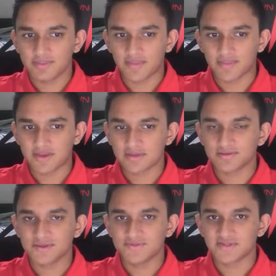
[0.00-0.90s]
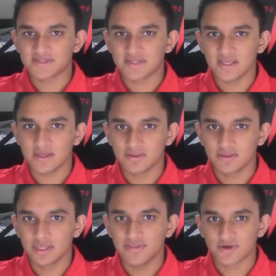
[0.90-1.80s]
that they can lead
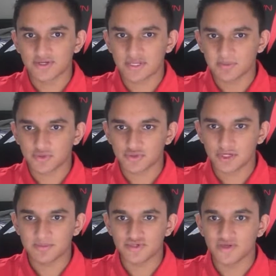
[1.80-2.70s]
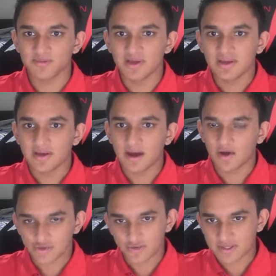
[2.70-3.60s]
their team to a championship,
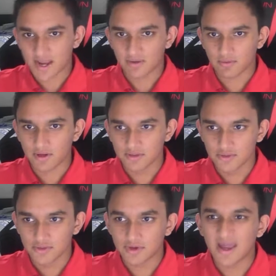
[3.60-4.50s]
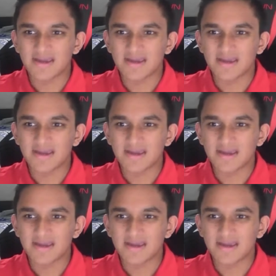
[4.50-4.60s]
other than Tyron Lue.